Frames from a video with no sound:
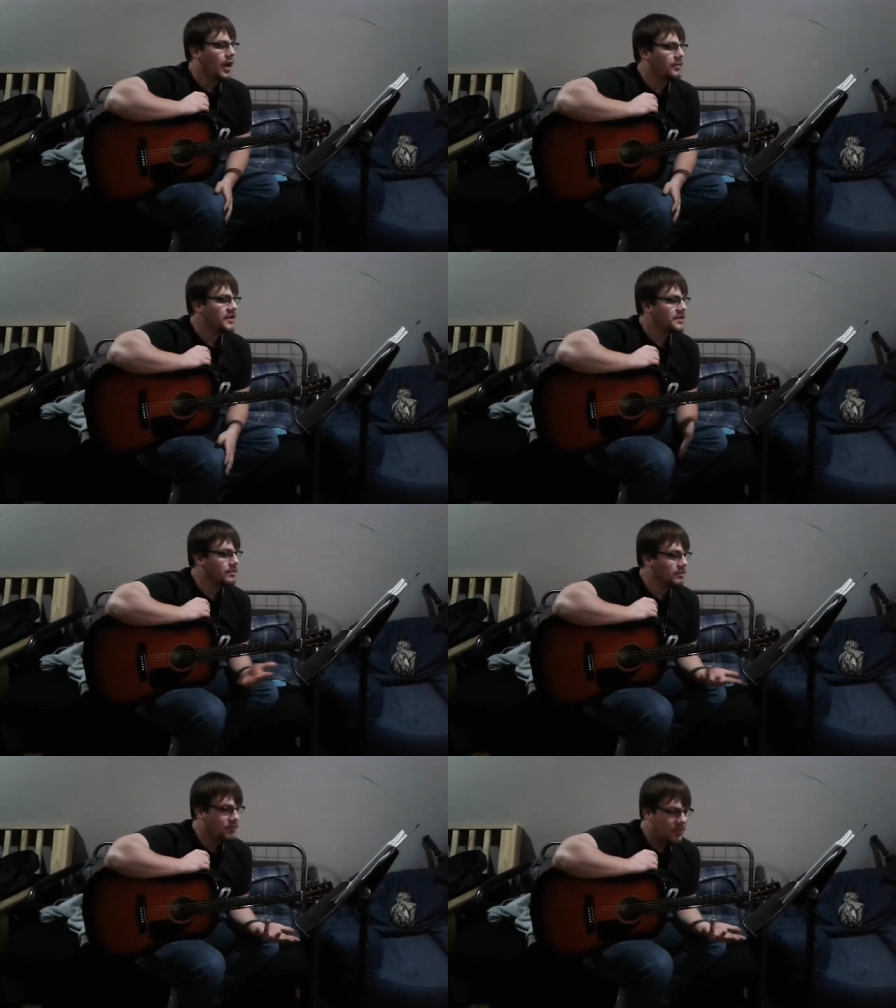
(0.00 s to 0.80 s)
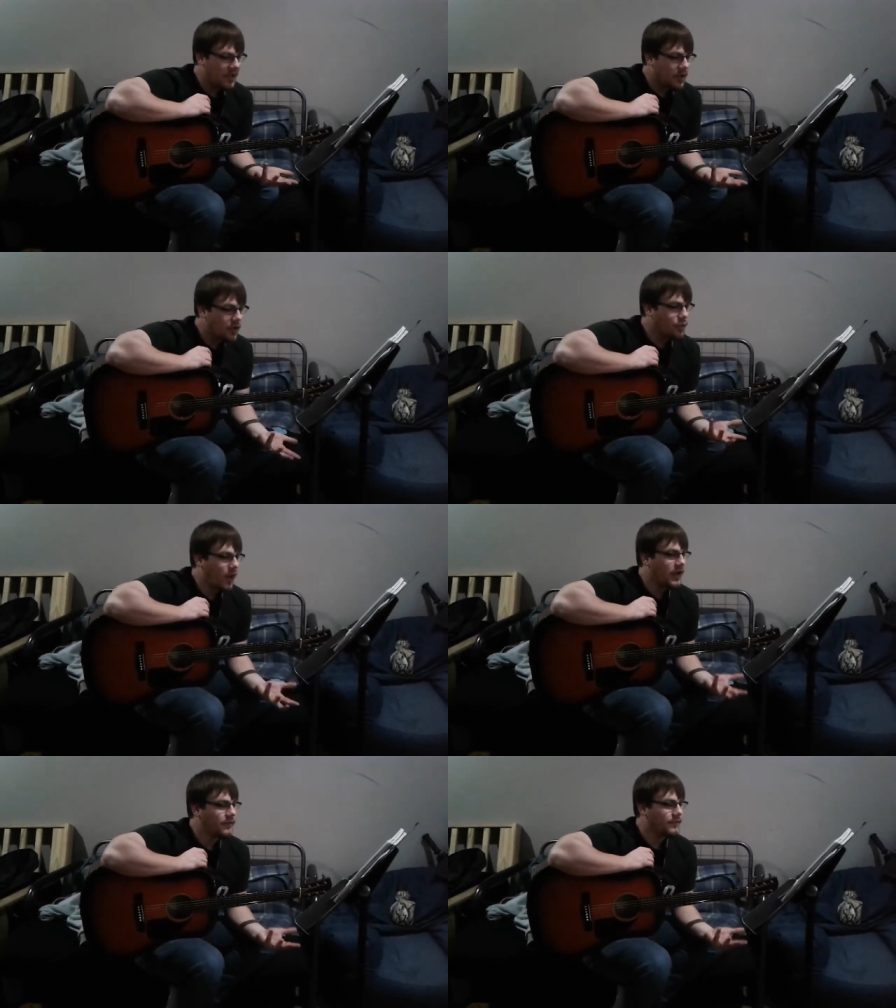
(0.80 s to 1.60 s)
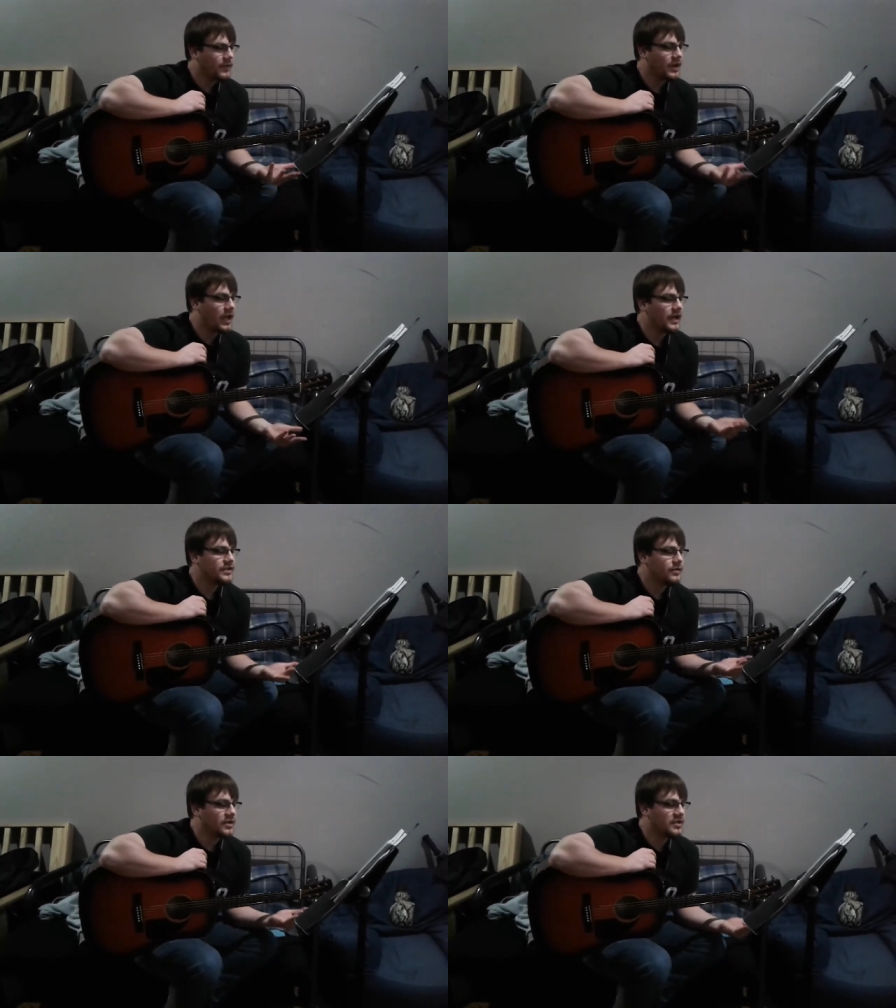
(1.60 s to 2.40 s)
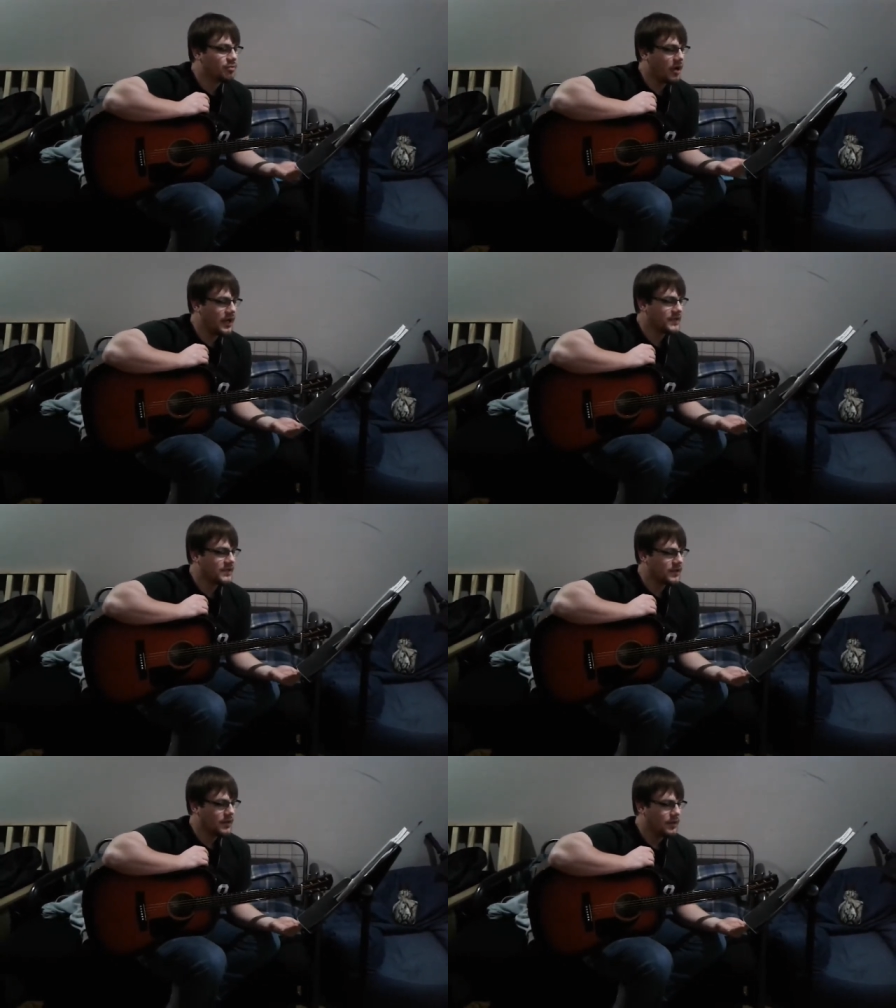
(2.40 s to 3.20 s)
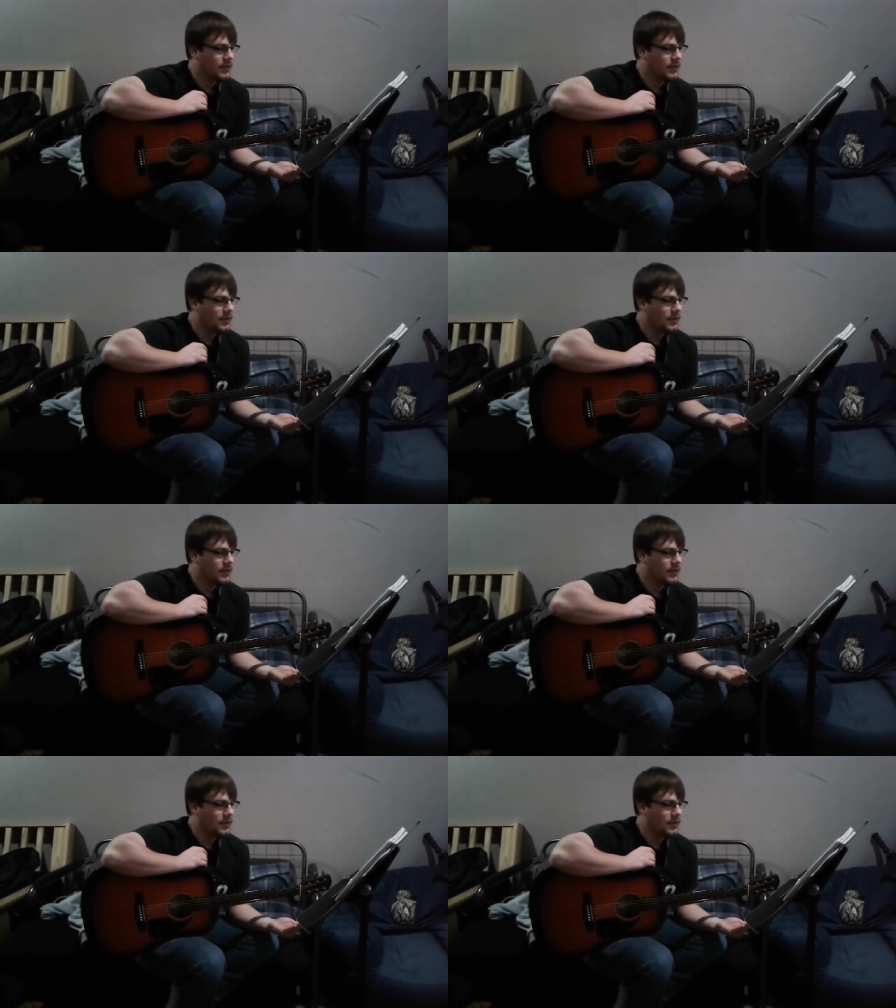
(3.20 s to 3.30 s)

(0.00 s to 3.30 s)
This would be a good way for the clients to express